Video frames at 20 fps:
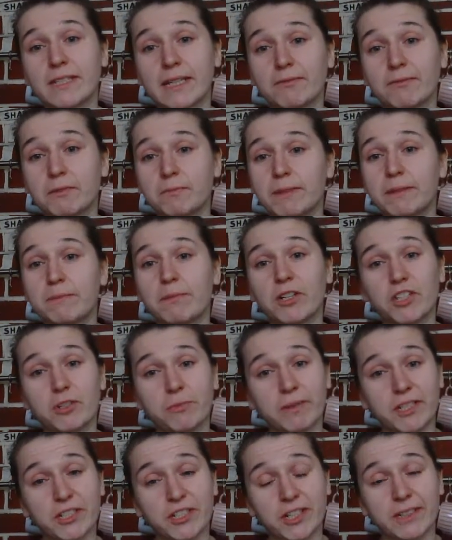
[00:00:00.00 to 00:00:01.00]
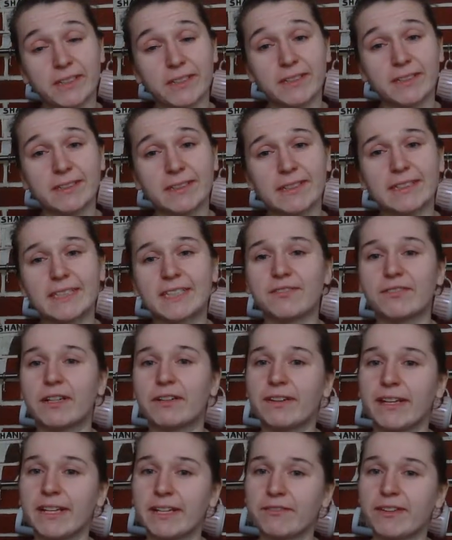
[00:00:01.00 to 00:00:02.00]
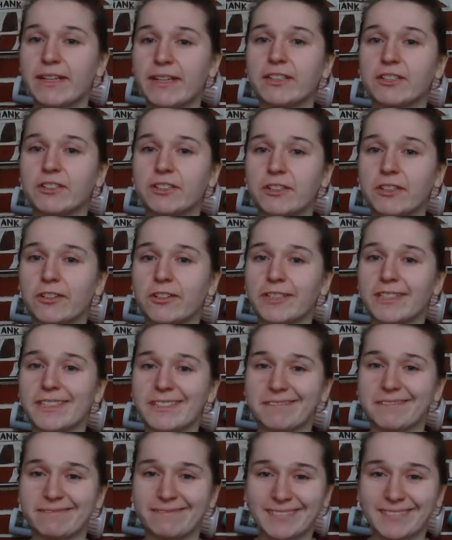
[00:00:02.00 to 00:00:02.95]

it would be much appreciated, and it's for a very, very good cause.